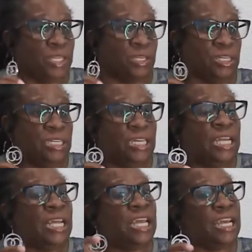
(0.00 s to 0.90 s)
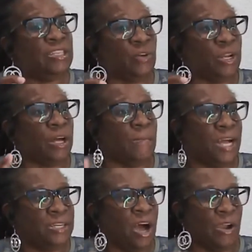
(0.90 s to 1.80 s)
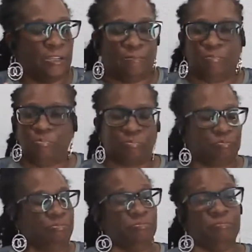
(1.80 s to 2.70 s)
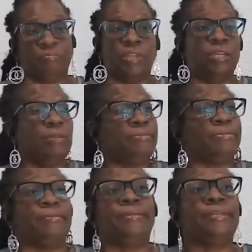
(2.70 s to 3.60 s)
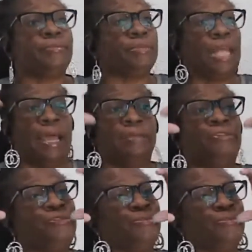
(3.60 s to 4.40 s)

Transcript: picture is going to come out dark. Sis was like,